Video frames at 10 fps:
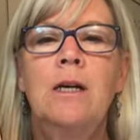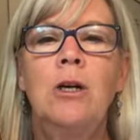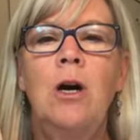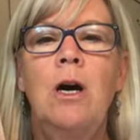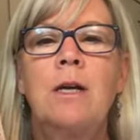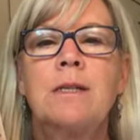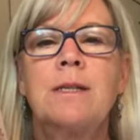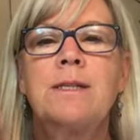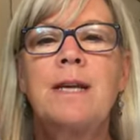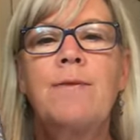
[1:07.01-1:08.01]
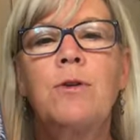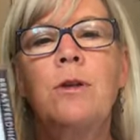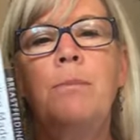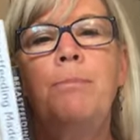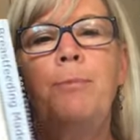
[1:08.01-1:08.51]
got
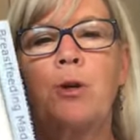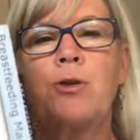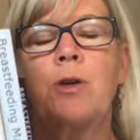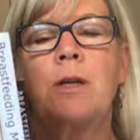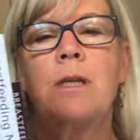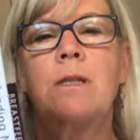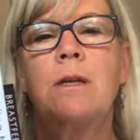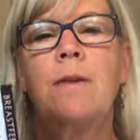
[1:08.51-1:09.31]
several books on it